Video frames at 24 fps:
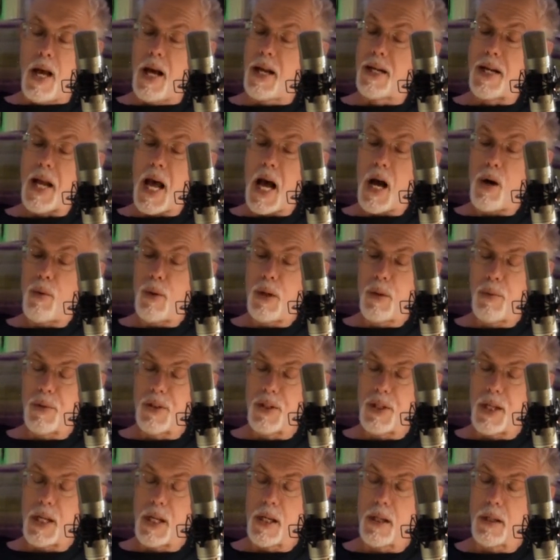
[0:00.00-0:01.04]
And now he
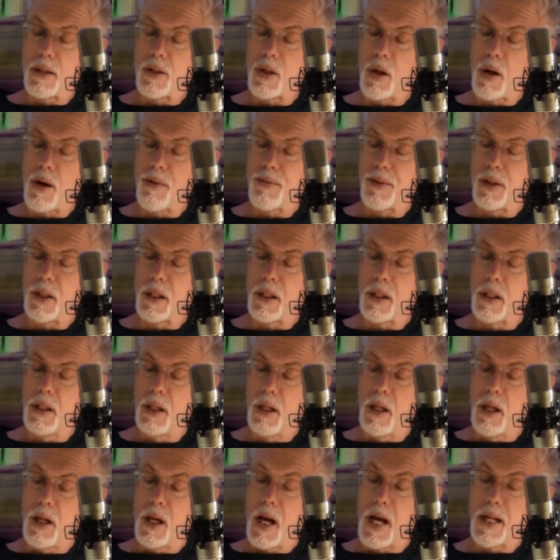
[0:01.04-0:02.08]
was saying softly,
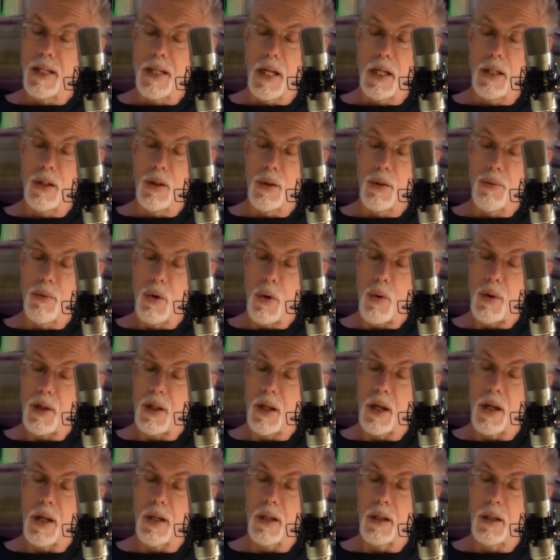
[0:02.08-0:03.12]
I take to the road
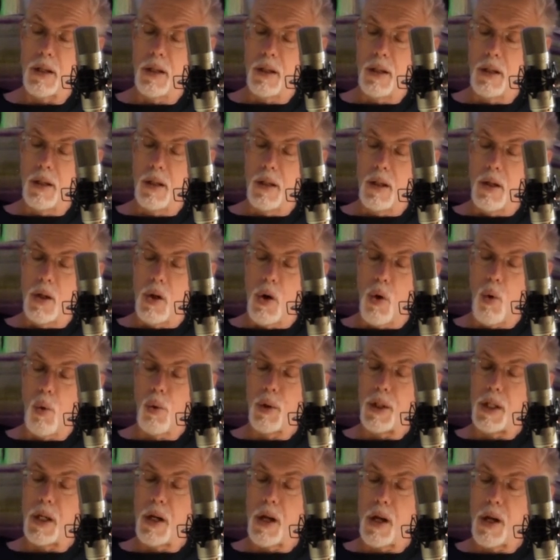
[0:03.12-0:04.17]
again,
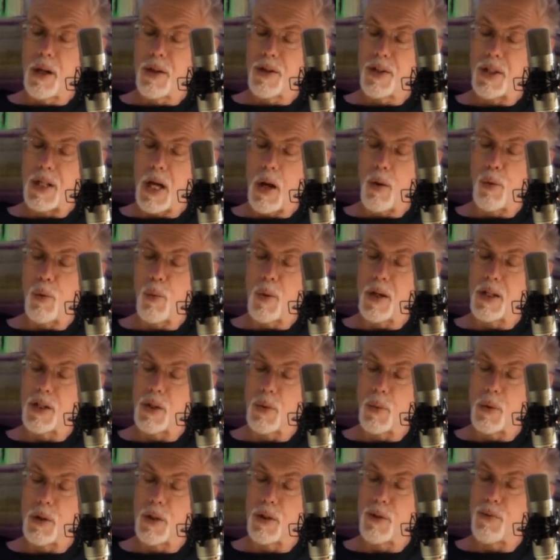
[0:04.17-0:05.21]
holding on
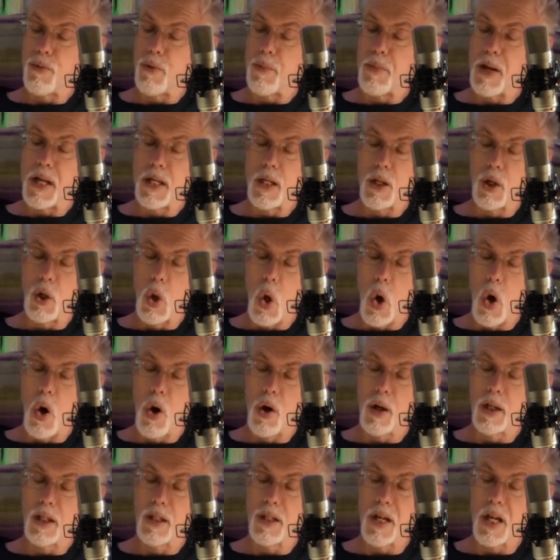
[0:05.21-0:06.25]
southwestwards for many a
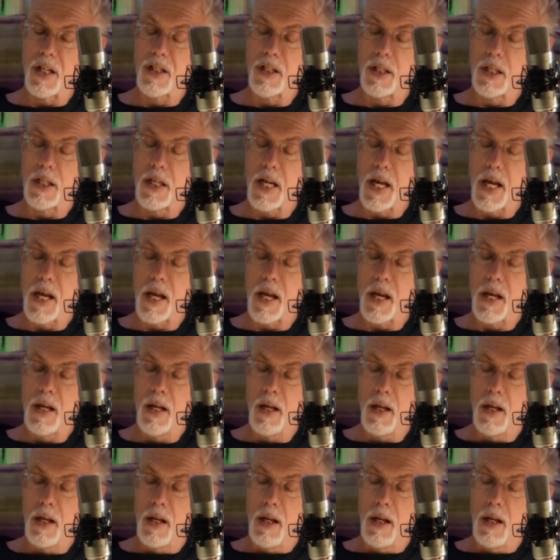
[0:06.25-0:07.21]
long and dusty day,